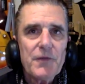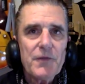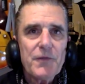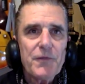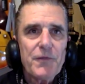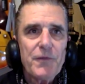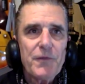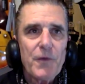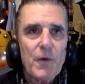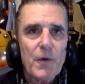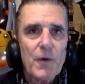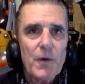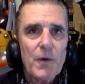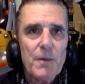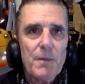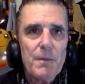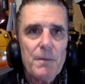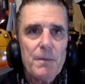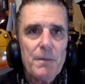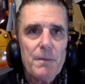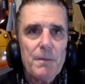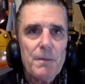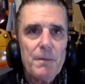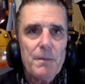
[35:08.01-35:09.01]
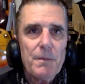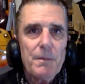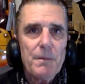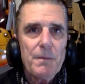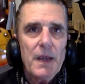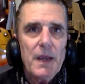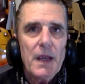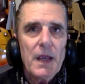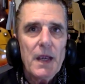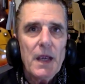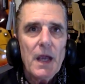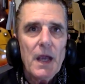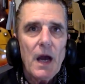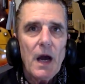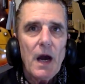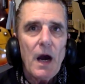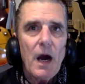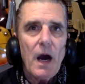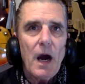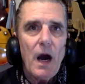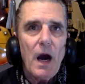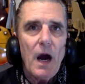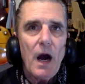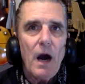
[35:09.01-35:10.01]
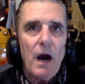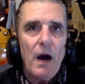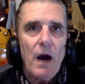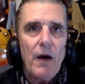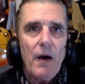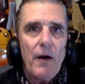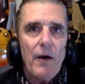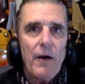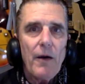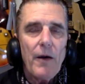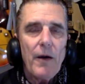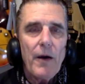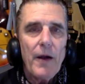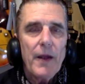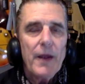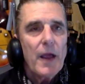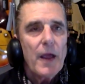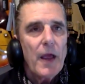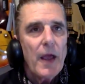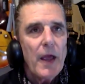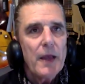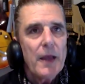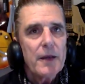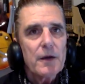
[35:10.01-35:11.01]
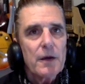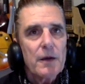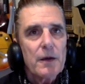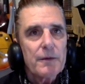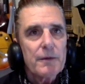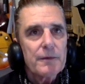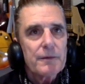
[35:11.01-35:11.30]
for me, and